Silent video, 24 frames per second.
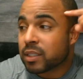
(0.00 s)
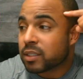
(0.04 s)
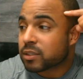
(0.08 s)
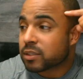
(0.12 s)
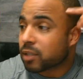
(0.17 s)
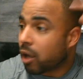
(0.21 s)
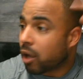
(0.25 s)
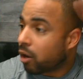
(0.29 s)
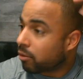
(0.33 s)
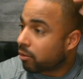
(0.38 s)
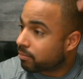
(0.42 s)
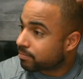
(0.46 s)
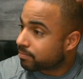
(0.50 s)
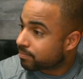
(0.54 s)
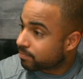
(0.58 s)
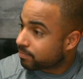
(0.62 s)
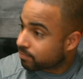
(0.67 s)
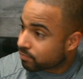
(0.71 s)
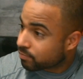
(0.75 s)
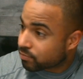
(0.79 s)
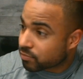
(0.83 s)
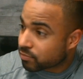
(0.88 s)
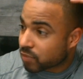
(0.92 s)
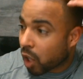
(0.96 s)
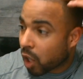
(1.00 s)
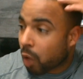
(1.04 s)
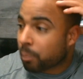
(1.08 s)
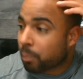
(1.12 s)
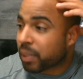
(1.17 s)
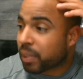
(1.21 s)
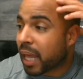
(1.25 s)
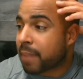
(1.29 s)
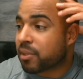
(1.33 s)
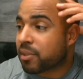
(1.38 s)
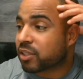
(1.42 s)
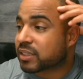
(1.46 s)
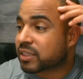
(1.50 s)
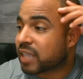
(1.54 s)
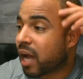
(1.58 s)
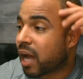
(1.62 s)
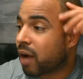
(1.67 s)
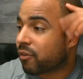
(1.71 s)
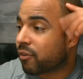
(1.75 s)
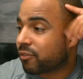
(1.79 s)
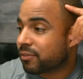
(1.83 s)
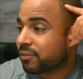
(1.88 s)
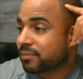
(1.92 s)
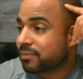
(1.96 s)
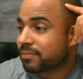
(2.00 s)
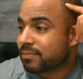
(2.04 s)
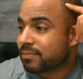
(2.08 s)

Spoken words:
So don't blame yourself.